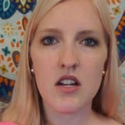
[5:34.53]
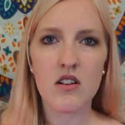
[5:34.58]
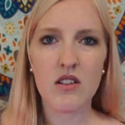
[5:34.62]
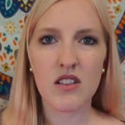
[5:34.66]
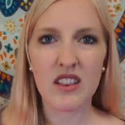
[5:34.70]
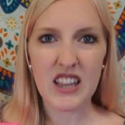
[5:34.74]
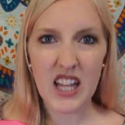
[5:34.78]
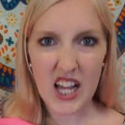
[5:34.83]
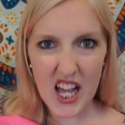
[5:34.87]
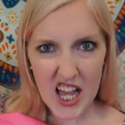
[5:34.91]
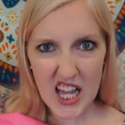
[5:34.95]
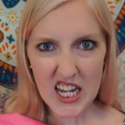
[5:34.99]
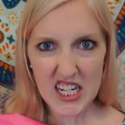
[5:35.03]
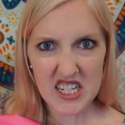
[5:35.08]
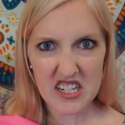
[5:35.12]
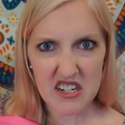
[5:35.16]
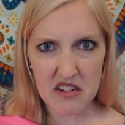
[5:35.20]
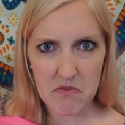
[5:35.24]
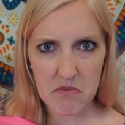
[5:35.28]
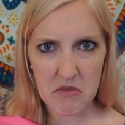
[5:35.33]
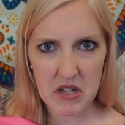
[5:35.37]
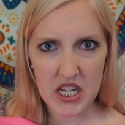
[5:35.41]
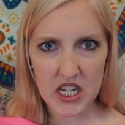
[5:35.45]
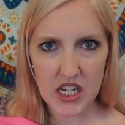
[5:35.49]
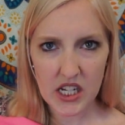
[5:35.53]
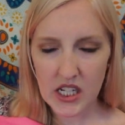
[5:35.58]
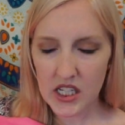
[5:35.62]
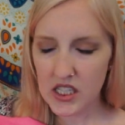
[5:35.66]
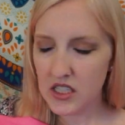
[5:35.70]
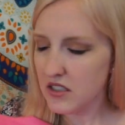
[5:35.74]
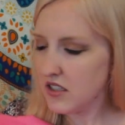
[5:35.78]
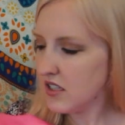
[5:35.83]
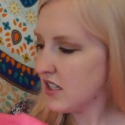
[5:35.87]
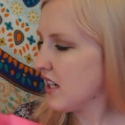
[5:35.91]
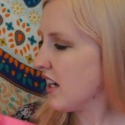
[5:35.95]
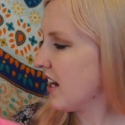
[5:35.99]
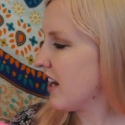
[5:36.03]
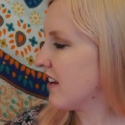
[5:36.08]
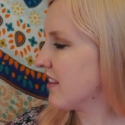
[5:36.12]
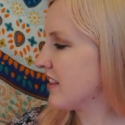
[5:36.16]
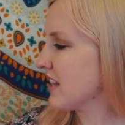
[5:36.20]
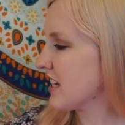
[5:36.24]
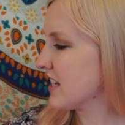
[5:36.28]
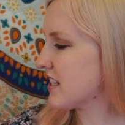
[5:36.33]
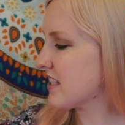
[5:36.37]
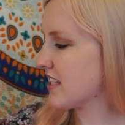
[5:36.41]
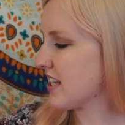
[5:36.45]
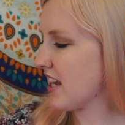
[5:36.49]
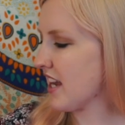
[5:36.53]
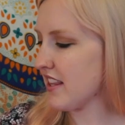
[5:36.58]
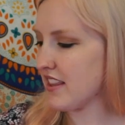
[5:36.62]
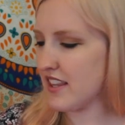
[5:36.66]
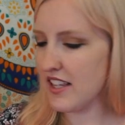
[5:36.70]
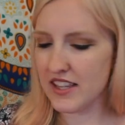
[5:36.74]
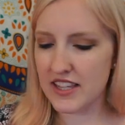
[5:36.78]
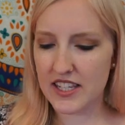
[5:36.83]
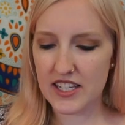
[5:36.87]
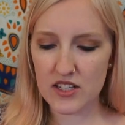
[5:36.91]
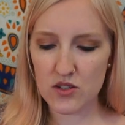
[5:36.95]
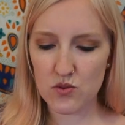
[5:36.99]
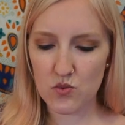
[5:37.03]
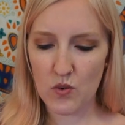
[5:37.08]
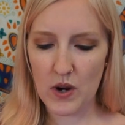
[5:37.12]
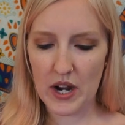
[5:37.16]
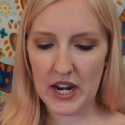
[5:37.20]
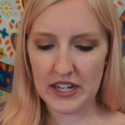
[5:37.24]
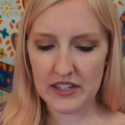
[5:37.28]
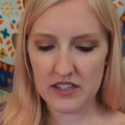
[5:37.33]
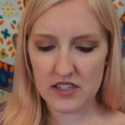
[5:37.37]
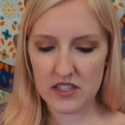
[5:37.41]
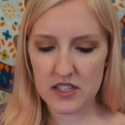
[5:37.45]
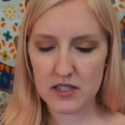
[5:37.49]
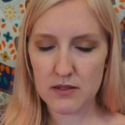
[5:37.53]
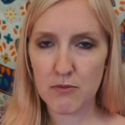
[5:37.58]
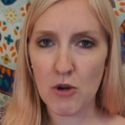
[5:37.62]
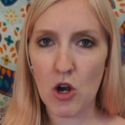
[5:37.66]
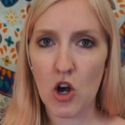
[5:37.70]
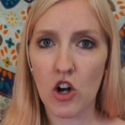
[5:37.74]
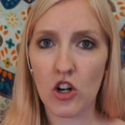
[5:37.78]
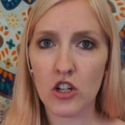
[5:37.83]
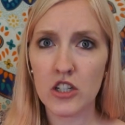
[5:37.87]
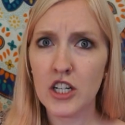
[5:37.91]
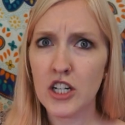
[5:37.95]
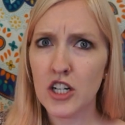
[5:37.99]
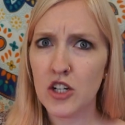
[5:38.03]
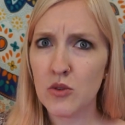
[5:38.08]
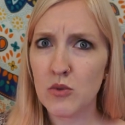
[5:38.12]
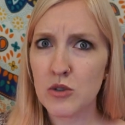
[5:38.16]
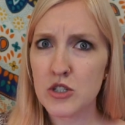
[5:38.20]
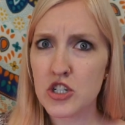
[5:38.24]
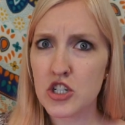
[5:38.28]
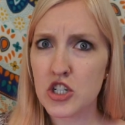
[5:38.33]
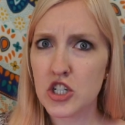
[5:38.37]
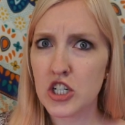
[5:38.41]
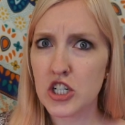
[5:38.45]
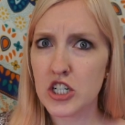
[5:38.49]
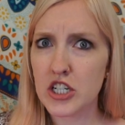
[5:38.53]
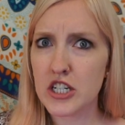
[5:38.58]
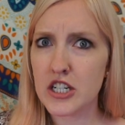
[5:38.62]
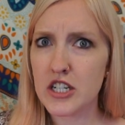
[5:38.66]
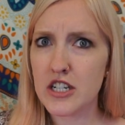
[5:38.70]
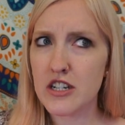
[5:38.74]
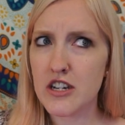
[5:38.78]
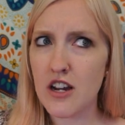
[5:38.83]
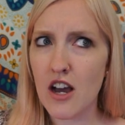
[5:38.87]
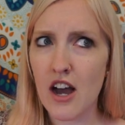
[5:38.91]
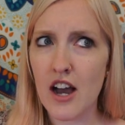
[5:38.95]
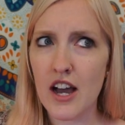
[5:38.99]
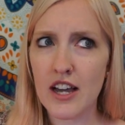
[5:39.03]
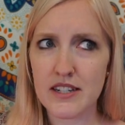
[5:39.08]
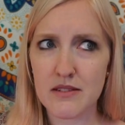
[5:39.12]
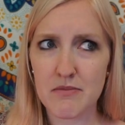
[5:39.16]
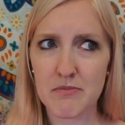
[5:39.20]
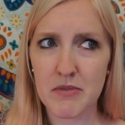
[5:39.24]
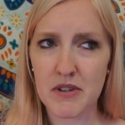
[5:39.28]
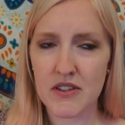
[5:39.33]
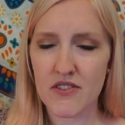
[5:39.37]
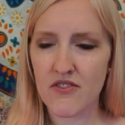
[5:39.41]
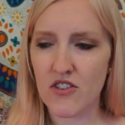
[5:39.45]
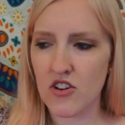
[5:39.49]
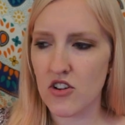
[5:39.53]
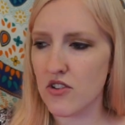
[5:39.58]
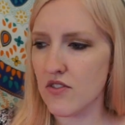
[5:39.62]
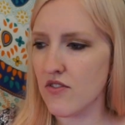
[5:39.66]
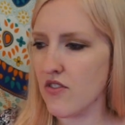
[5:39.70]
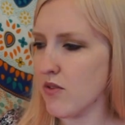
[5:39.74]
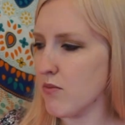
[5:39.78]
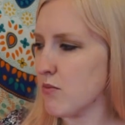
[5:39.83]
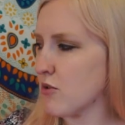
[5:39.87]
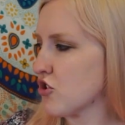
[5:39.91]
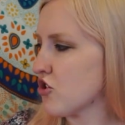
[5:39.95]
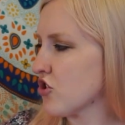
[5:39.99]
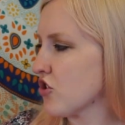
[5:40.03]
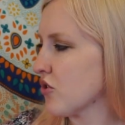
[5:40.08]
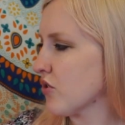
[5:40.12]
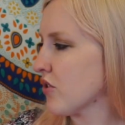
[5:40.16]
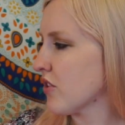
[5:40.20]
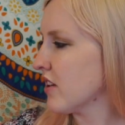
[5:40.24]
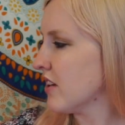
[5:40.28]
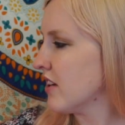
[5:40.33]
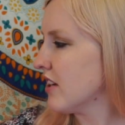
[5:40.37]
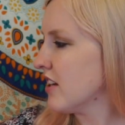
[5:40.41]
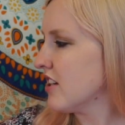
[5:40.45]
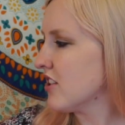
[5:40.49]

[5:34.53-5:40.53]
lied to me and they said that these ran small, which could not be further from the truth.